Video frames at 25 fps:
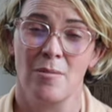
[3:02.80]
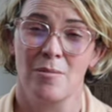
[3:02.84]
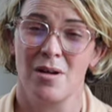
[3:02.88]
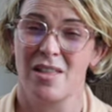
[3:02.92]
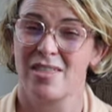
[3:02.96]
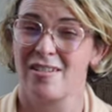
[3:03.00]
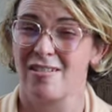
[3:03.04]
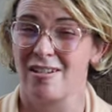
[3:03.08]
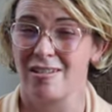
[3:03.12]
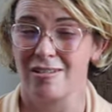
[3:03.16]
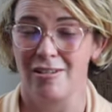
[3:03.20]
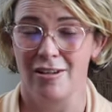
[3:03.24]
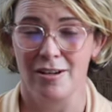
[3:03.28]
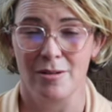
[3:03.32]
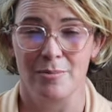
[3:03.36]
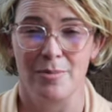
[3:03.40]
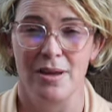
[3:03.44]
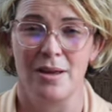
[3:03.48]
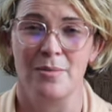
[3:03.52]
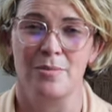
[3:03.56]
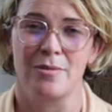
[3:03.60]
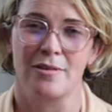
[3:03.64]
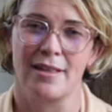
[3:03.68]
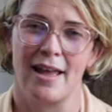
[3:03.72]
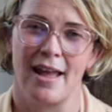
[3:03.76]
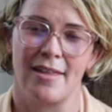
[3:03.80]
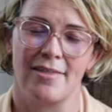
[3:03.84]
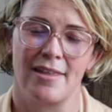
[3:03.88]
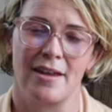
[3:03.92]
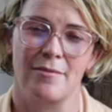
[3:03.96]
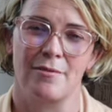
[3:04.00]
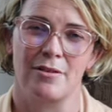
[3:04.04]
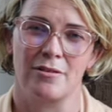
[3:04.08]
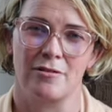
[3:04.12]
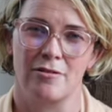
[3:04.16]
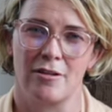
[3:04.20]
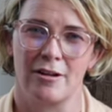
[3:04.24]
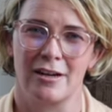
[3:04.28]
but there are a lot of people out there
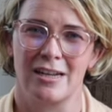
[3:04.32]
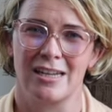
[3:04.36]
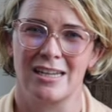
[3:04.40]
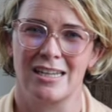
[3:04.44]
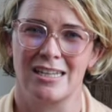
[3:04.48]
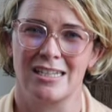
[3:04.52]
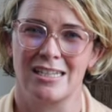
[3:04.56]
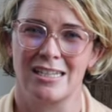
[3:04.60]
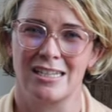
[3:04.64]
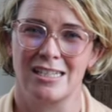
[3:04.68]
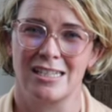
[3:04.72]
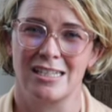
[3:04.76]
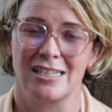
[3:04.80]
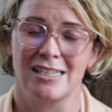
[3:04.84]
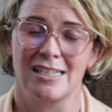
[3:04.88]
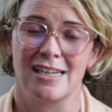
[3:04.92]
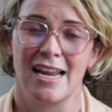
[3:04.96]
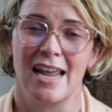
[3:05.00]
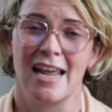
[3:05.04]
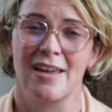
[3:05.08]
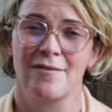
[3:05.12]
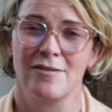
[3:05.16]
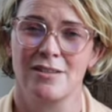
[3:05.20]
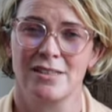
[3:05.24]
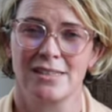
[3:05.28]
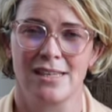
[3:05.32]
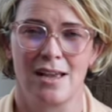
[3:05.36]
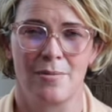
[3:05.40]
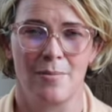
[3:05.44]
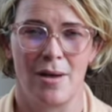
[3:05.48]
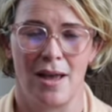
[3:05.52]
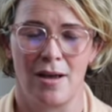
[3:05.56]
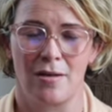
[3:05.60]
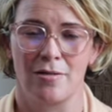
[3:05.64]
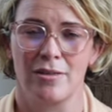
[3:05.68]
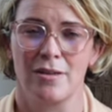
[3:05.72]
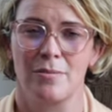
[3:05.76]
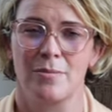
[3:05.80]
with chronic conditions, and even some
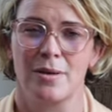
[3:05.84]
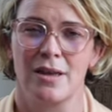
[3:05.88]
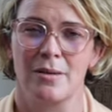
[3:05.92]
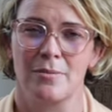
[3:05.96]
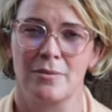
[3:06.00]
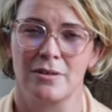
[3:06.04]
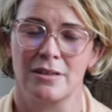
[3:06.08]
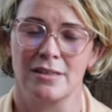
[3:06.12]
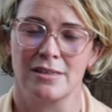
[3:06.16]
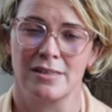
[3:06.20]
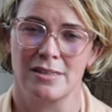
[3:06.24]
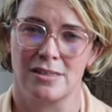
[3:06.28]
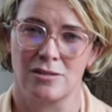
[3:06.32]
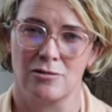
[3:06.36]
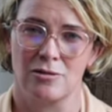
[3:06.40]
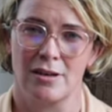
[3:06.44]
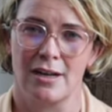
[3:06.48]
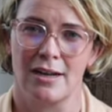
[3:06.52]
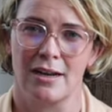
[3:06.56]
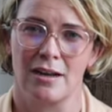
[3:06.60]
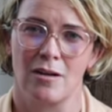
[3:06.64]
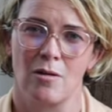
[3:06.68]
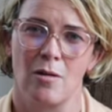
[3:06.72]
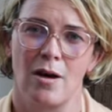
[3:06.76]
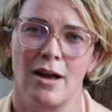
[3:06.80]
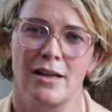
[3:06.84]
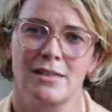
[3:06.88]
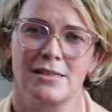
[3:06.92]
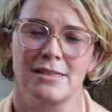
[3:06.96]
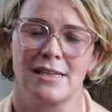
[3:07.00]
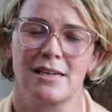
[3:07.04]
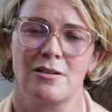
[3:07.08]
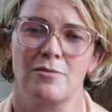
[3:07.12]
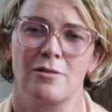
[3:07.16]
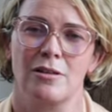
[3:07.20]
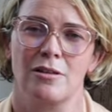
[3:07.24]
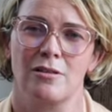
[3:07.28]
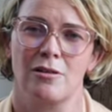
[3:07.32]
healthy people are still getting quite
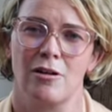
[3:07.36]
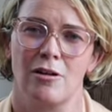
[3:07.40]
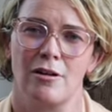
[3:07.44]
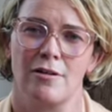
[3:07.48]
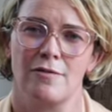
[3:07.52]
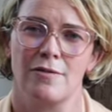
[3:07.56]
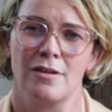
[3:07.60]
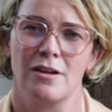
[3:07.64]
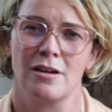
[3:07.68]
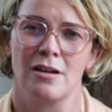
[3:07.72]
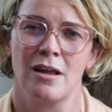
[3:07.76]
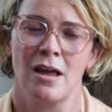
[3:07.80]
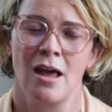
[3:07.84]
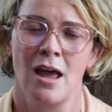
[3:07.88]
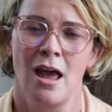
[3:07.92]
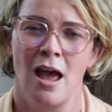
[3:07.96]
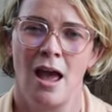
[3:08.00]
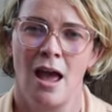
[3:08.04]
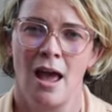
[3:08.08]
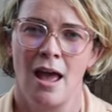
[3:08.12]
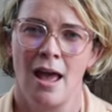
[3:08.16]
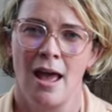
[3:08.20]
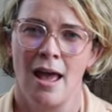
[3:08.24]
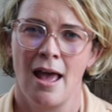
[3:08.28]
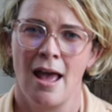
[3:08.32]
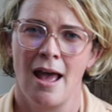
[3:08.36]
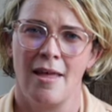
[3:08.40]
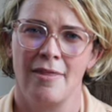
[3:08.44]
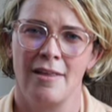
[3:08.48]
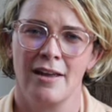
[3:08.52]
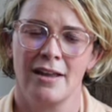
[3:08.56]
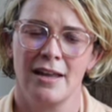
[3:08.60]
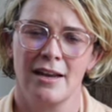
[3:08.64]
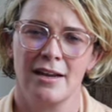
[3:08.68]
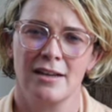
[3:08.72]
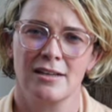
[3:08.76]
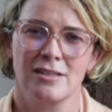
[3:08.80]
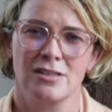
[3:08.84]
sick with COVID. And
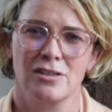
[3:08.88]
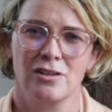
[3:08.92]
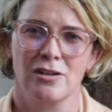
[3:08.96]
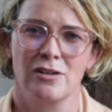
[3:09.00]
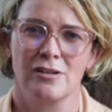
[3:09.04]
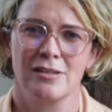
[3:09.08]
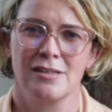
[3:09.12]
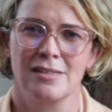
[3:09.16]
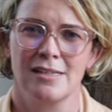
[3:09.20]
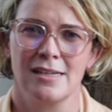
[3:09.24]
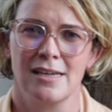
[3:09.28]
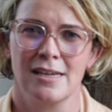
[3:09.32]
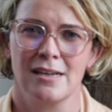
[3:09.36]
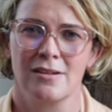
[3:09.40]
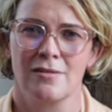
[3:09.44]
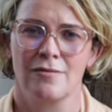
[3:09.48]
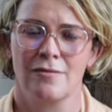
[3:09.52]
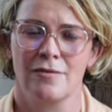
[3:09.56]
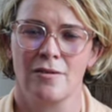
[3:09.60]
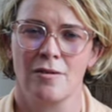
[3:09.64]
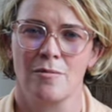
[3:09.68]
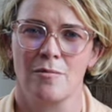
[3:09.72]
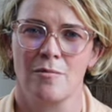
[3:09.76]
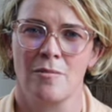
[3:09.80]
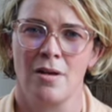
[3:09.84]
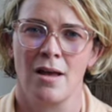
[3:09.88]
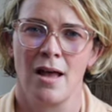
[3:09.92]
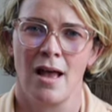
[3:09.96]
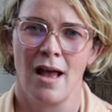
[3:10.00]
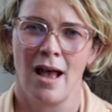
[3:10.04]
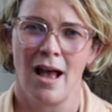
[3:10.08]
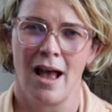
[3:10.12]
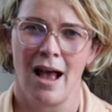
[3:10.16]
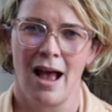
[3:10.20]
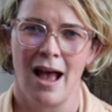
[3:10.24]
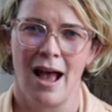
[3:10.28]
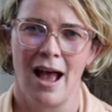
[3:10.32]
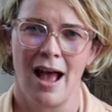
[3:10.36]
they're getting so sick from
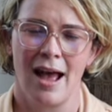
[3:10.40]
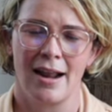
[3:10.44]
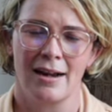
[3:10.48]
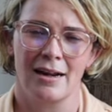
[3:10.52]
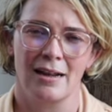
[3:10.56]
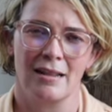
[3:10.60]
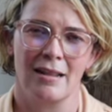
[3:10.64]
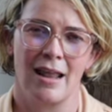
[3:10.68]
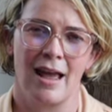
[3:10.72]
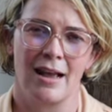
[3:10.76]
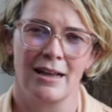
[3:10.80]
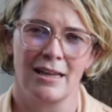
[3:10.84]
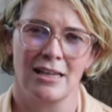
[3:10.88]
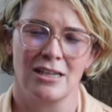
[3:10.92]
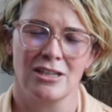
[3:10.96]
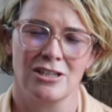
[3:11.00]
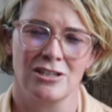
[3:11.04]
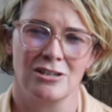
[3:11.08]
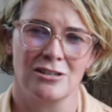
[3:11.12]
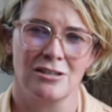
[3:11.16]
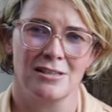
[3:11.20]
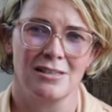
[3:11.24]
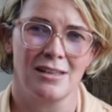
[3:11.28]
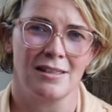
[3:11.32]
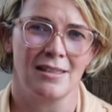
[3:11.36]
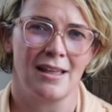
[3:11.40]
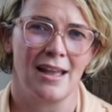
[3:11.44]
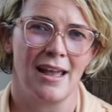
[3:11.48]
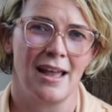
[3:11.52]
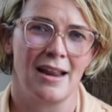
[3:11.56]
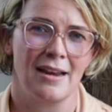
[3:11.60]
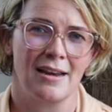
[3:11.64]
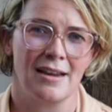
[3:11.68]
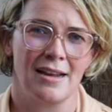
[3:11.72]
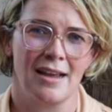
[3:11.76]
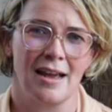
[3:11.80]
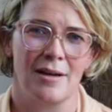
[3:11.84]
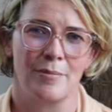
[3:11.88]
heart and lung issues that they're
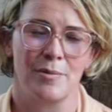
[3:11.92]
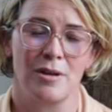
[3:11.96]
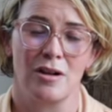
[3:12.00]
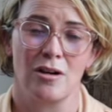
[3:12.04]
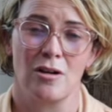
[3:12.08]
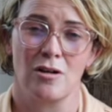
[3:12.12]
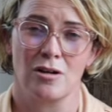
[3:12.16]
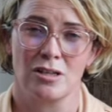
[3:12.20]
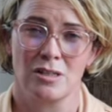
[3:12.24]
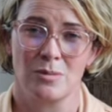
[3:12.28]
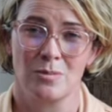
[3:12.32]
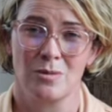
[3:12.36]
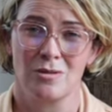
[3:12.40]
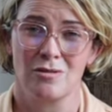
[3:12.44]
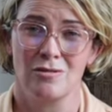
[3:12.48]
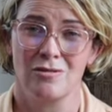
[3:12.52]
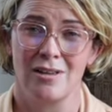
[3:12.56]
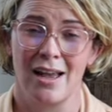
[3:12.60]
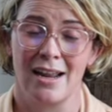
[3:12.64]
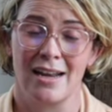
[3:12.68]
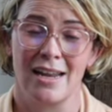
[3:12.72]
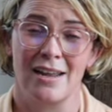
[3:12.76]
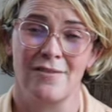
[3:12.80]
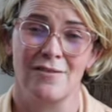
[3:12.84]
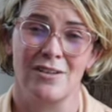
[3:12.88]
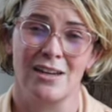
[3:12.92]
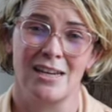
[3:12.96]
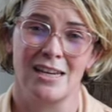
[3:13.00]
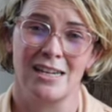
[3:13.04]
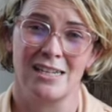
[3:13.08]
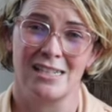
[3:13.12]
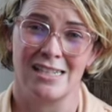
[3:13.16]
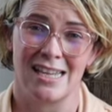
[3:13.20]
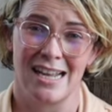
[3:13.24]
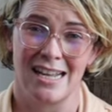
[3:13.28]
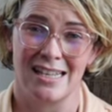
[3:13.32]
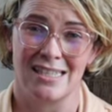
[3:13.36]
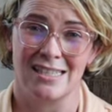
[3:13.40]
ending up in hospital and even in
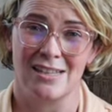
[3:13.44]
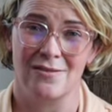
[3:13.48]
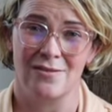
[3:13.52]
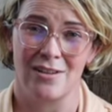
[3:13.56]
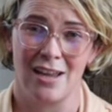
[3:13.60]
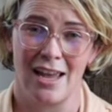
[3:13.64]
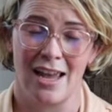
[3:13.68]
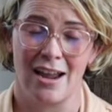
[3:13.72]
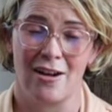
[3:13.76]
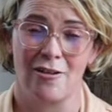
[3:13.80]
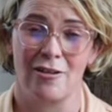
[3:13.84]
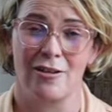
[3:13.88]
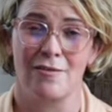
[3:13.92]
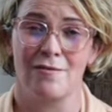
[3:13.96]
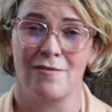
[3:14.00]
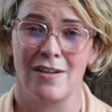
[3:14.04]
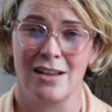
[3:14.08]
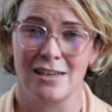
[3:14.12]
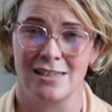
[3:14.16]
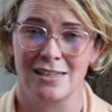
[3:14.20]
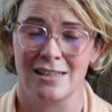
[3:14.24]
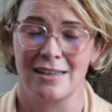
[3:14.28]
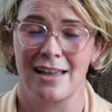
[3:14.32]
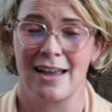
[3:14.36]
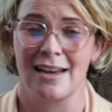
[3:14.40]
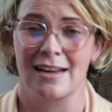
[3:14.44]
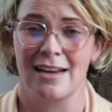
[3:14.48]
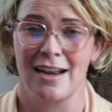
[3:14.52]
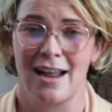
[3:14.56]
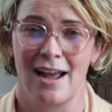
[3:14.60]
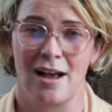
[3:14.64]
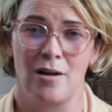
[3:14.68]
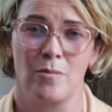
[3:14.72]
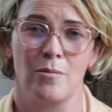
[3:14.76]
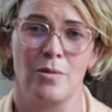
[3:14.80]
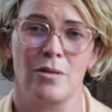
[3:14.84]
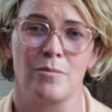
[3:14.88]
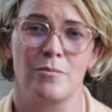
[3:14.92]
intensive care on a ventilator to
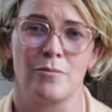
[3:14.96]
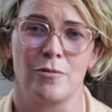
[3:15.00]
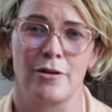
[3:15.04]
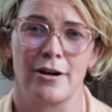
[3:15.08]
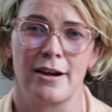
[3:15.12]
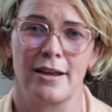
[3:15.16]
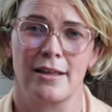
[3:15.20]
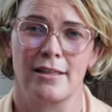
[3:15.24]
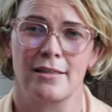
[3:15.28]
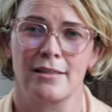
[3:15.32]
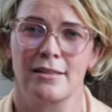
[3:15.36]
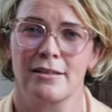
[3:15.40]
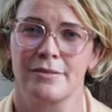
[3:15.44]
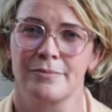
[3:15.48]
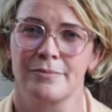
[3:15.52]
help them breathe.